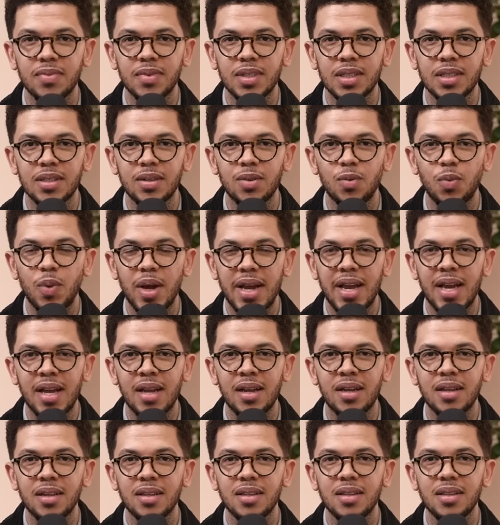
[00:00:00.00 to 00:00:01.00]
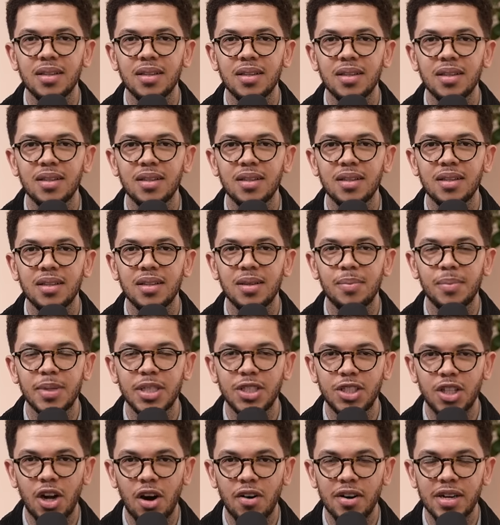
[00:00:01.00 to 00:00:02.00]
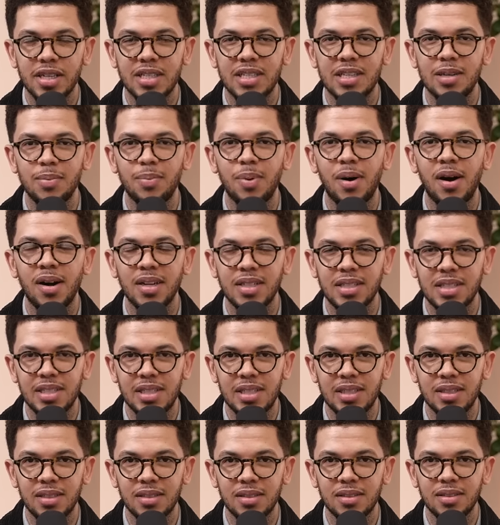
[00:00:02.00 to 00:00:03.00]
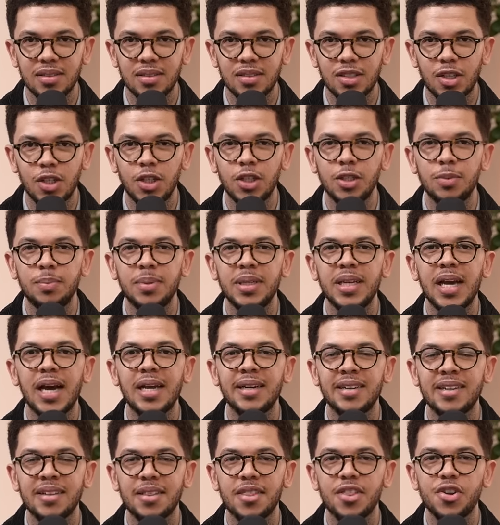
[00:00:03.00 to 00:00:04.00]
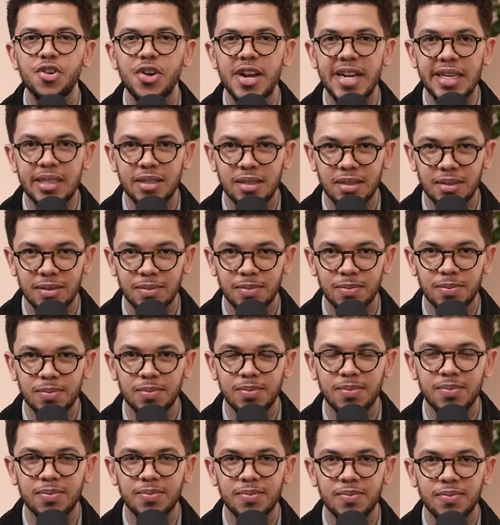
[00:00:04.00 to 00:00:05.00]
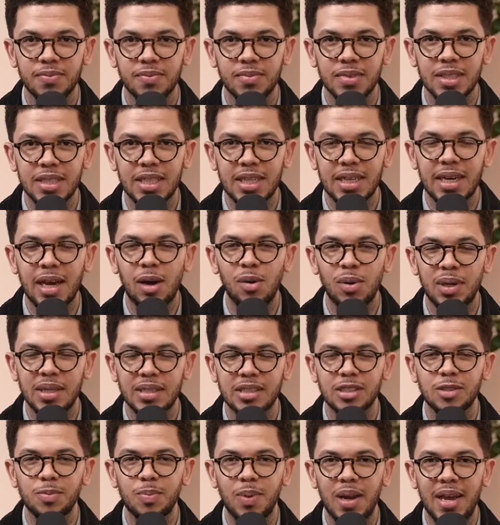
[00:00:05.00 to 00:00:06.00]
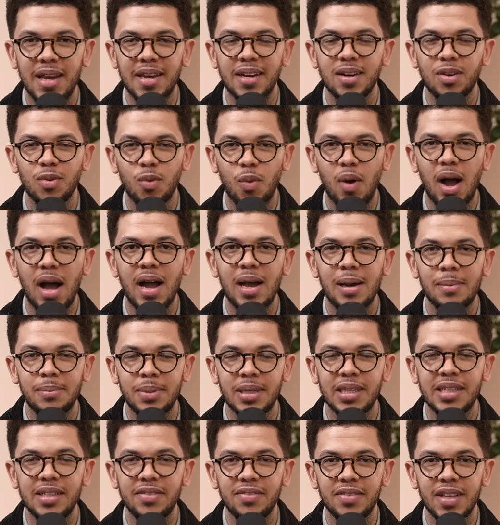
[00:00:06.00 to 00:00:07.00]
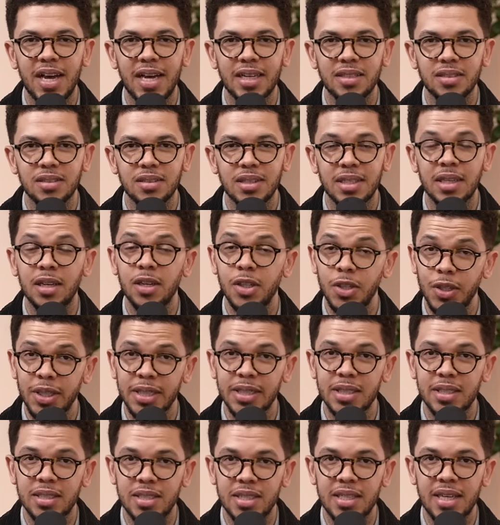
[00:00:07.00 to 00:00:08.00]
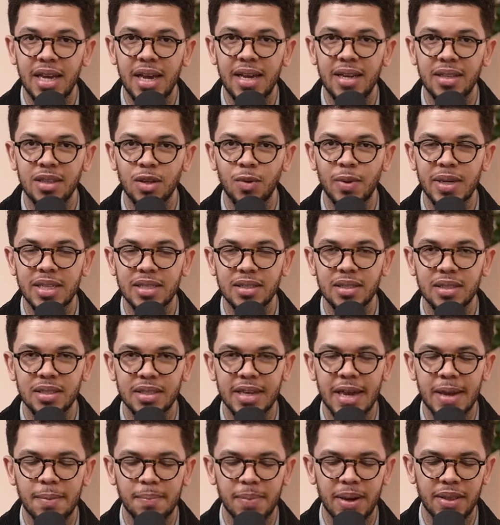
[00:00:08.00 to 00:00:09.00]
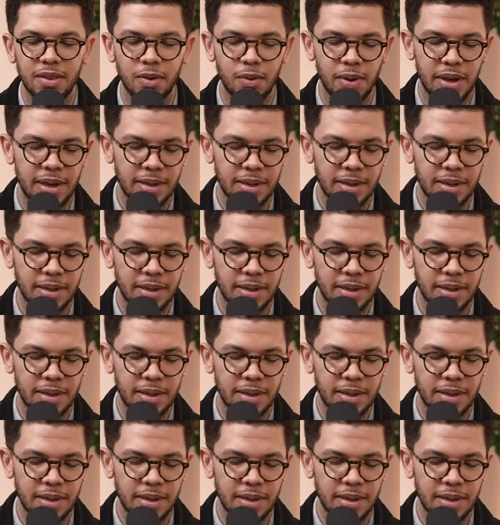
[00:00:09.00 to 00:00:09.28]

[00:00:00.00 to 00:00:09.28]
where the majority party could be under threat. And I will explain why I believe that, including the DA in the Western Cape, by the way.